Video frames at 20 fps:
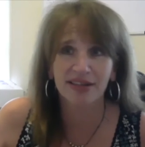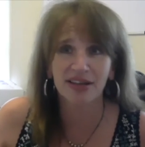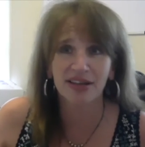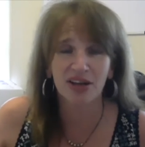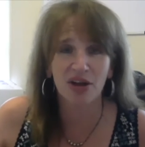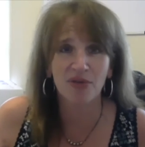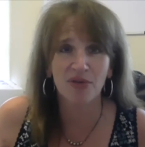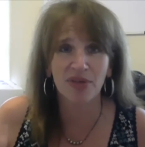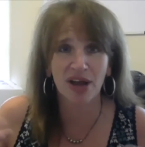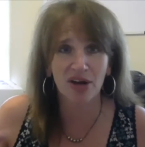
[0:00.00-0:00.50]
You
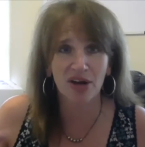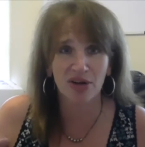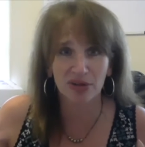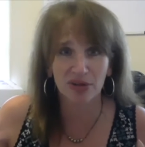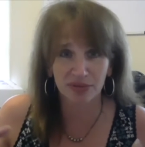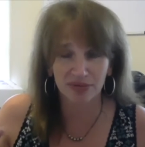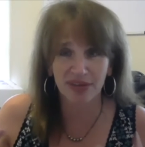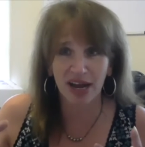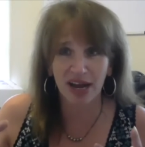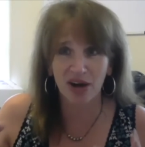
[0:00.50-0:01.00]
know, they
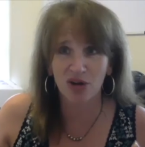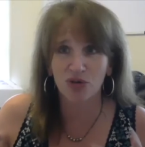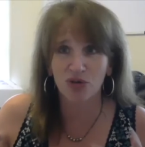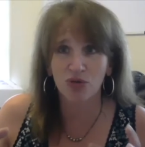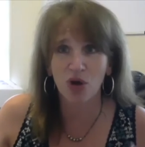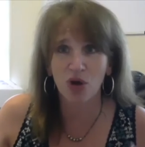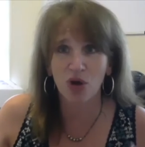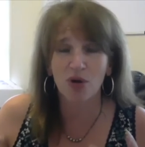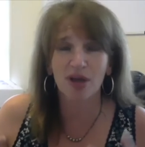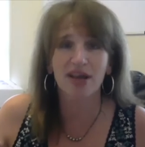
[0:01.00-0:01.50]
are
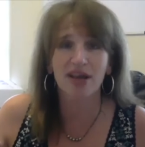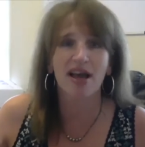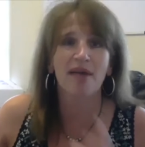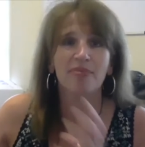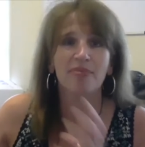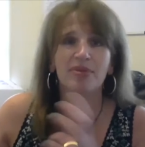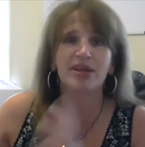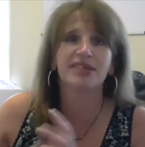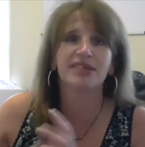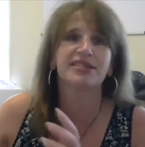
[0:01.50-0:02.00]
growing
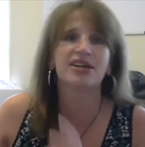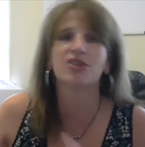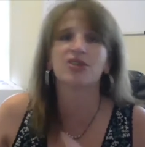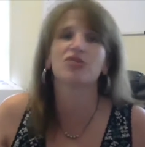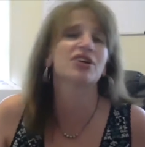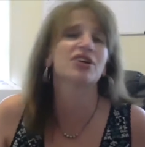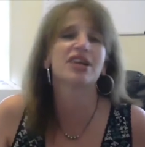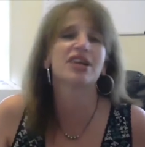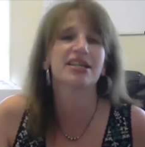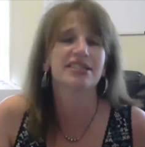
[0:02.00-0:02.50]
companies that are
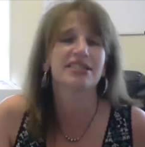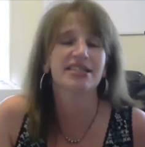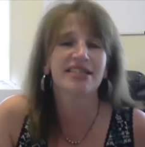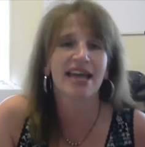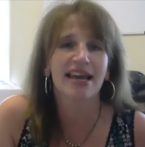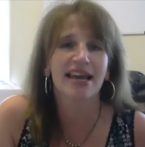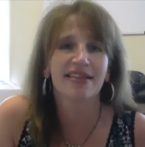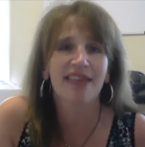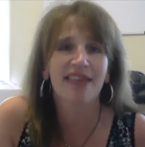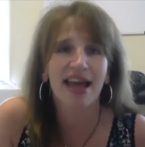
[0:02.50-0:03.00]
looking to
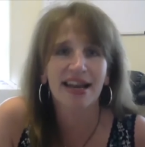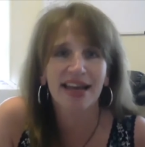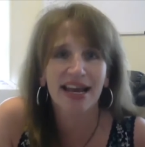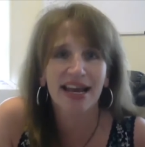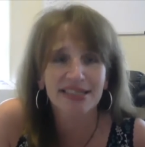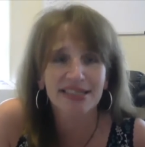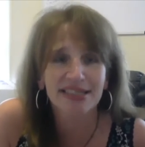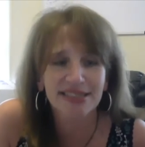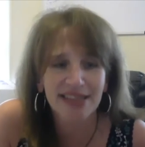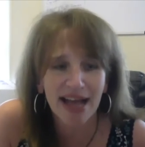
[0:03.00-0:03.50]
take that
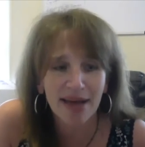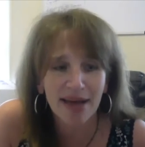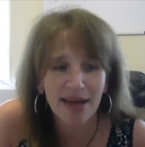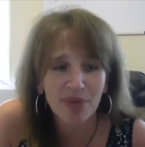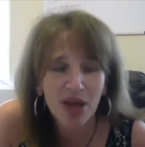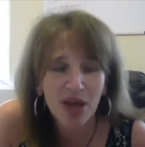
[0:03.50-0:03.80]
next step.